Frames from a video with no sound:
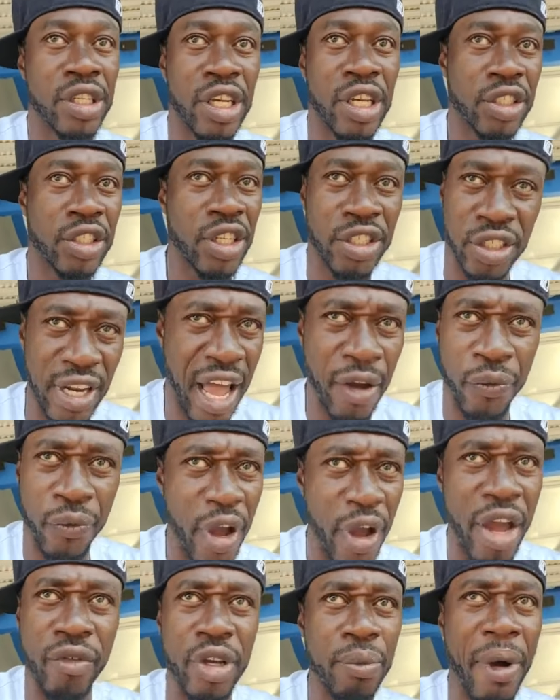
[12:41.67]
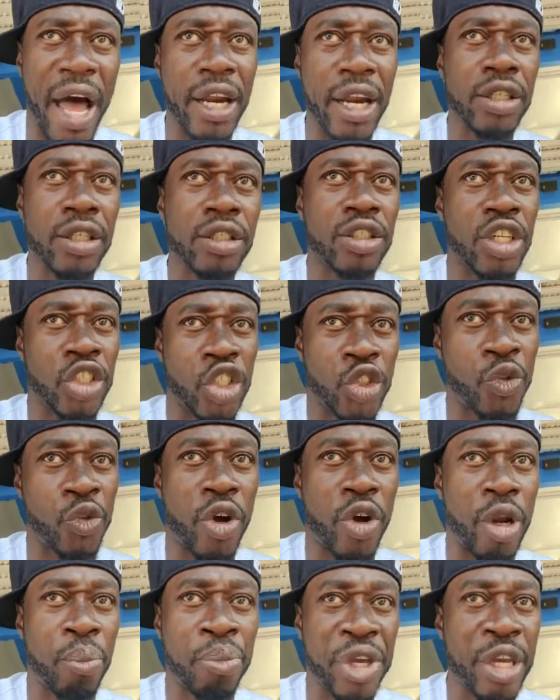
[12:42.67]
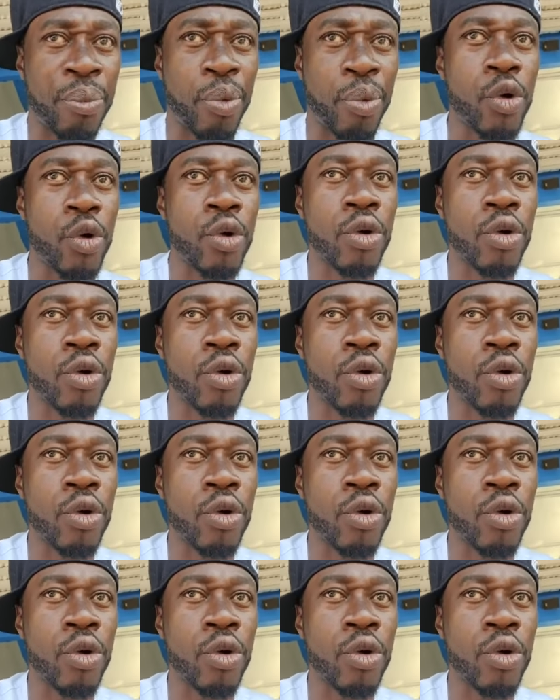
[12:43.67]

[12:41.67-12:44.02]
this is not for everybody. This is for the people